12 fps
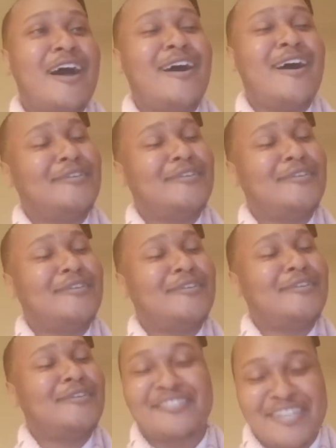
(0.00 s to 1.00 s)
They
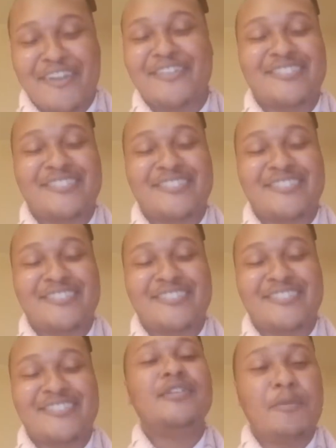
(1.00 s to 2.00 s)
had a sincere
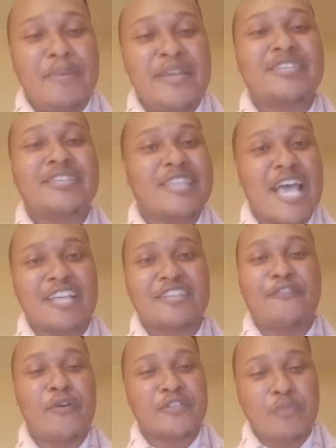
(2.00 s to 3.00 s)
desire to be
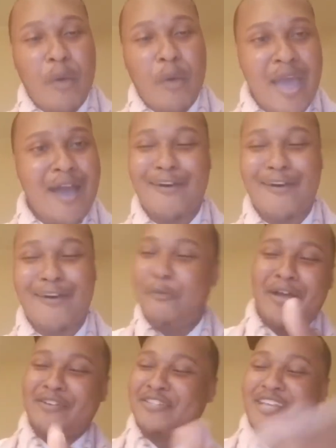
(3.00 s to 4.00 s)
successful as well.
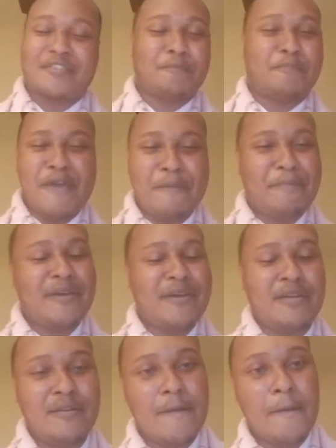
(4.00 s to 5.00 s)
It wasn't just the
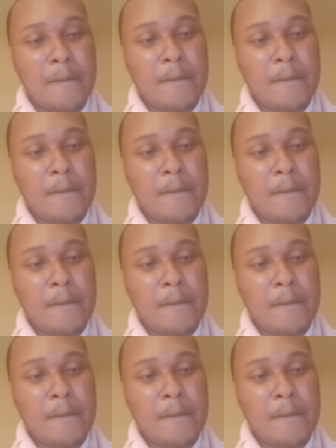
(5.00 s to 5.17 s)
pimping.